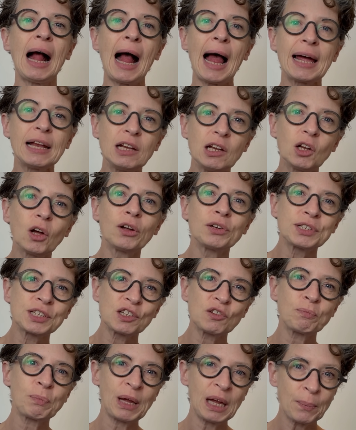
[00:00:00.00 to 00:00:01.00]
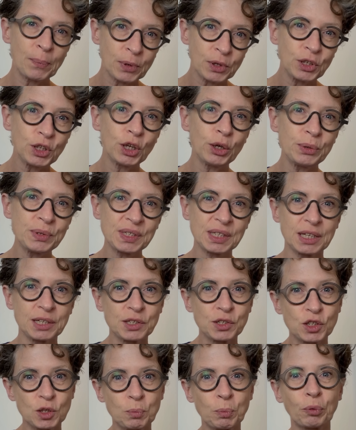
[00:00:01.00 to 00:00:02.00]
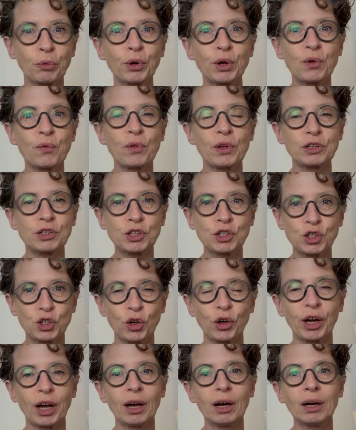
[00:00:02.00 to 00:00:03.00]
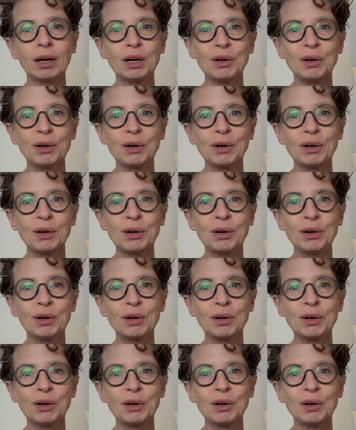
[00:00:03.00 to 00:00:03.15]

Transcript: And lots of people use this to prove that sugar